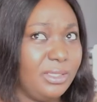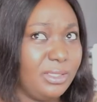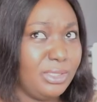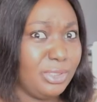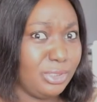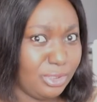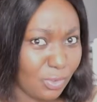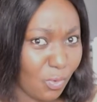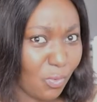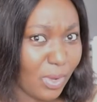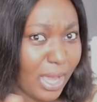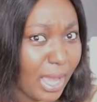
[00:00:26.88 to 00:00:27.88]

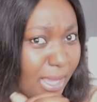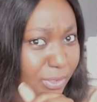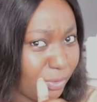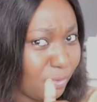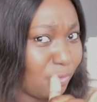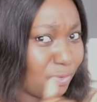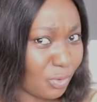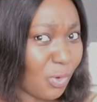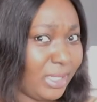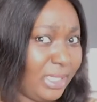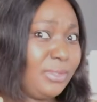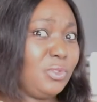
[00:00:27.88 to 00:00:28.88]
yo, are you
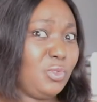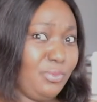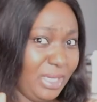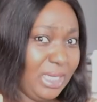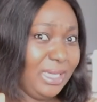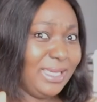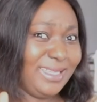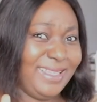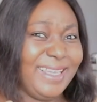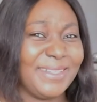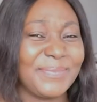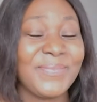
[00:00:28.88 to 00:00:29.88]
talking to
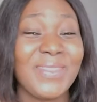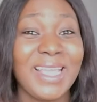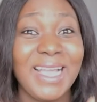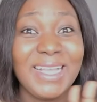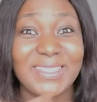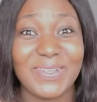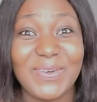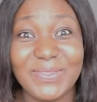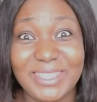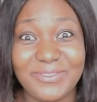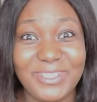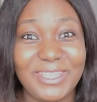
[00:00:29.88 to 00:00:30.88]
me? So
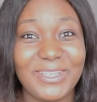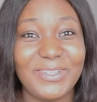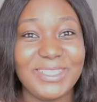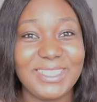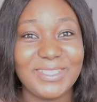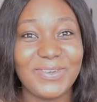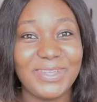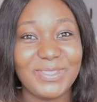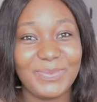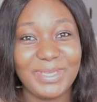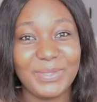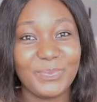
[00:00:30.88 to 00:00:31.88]
this video is going
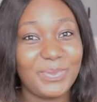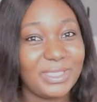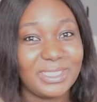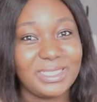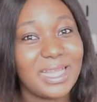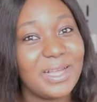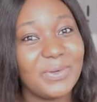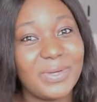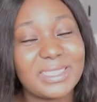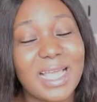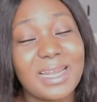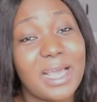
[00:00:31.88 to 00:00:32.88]
to be in Pidgin
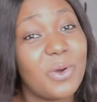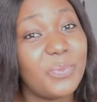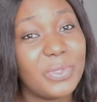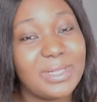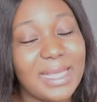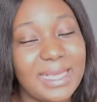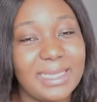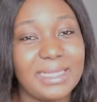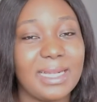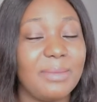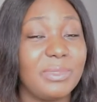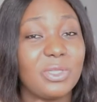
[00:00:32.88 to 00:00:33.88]
language and I hope you like
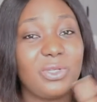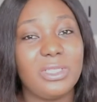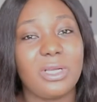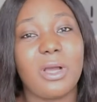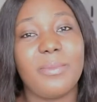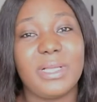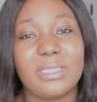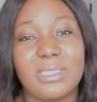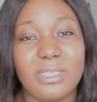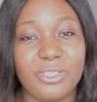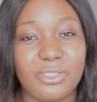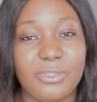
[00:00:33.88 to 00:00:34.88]
it. Let me know in the comment
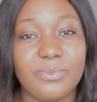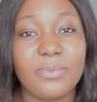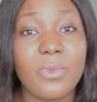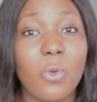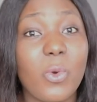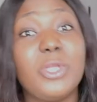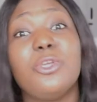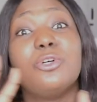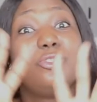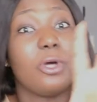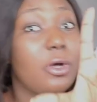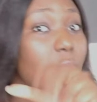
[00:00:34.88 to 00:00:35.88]
section when
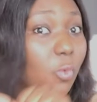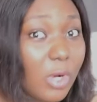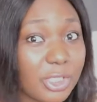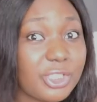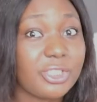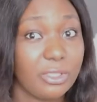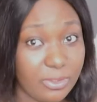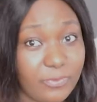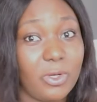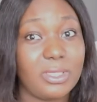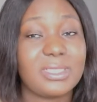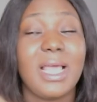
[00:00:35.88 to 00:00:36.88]
you're done watching, of
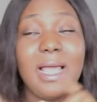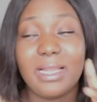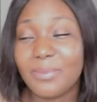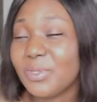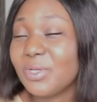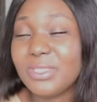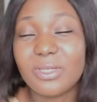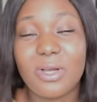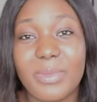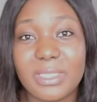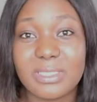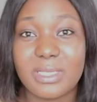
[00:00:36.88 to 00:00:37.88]
course. Let me know in the
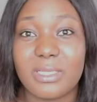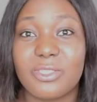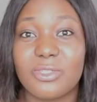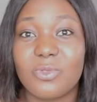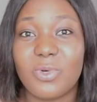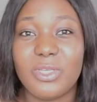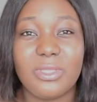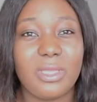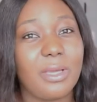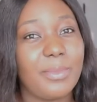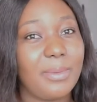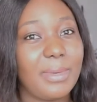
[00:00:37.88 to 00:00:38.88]
comment section what you
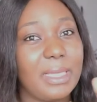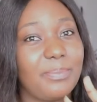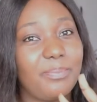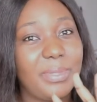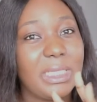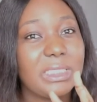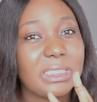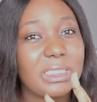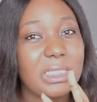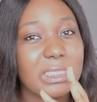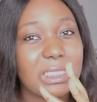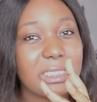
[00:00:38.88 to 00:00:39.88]
think about my
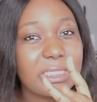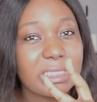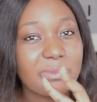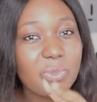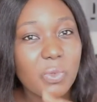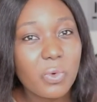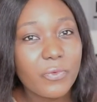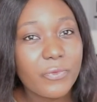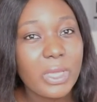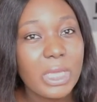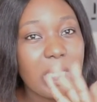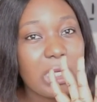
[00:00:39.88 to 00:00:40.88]
Pidgin. Is it smooth?
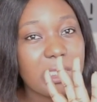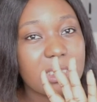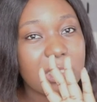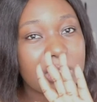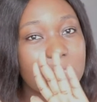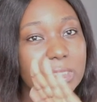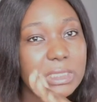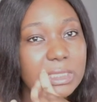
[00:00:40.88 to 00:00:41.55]
Is it